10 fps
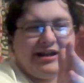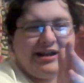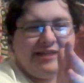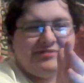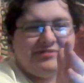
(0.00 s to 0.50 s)

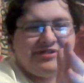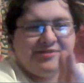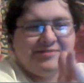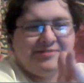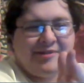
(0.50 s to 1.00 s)
he was so
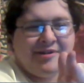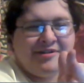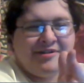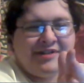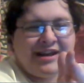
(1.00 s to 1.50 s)
smart
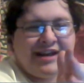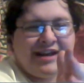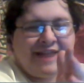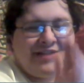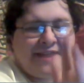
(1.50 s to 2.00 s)
that
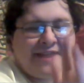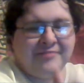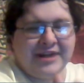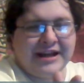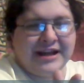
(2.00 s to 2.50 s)
having that
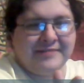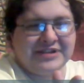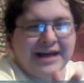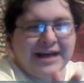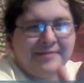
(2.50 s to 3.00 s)
brain damage
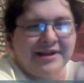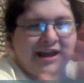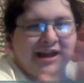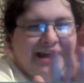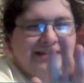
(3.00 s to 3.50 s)
happen
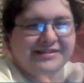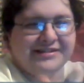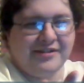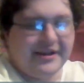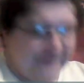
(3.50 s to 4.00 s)
still
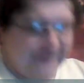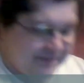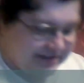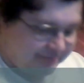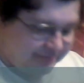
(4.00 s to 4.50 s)
left him with
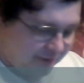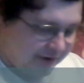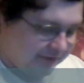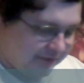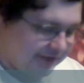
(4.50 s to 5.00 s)
a point,
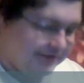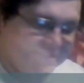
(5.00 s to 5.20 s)
with a